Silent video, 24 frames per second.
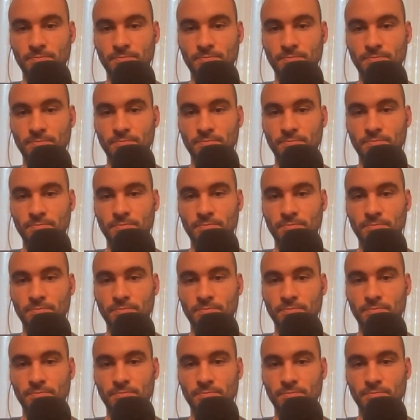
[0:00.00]

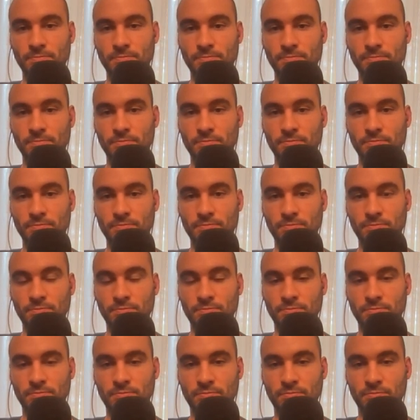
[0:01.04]

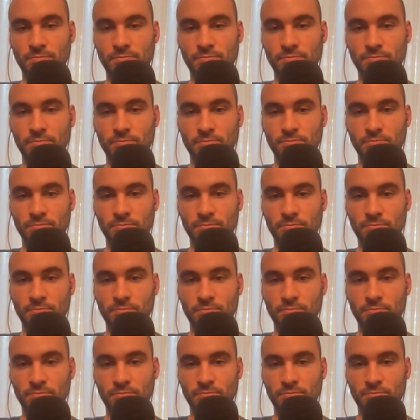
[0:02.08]

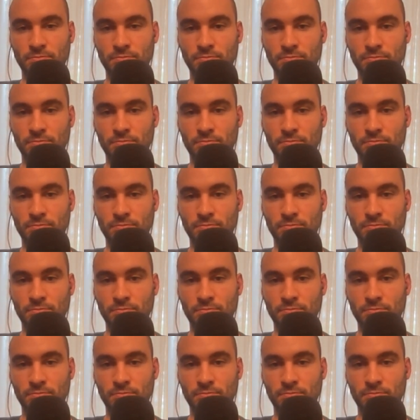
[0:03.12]
[no speech]